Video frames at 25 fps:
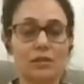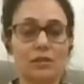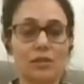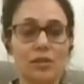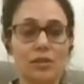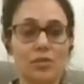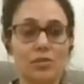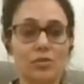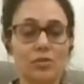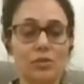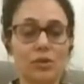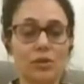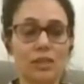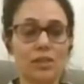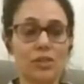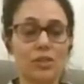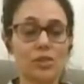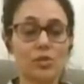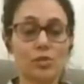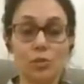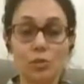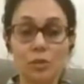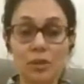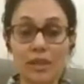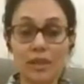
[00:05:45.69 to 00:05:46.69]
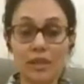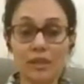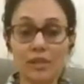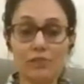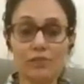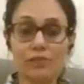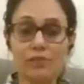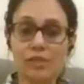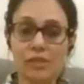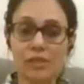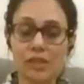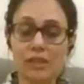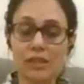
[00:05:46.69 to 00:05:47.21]
it is only the
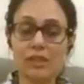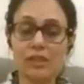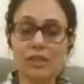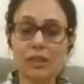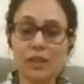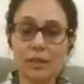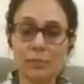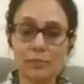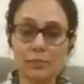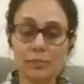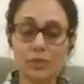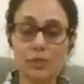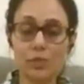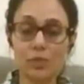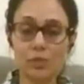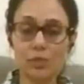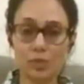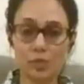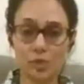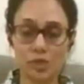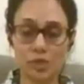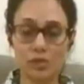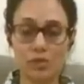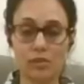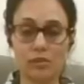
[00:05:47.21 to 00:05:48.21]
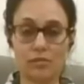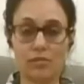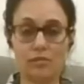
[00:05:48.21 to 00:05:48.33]
physical abuse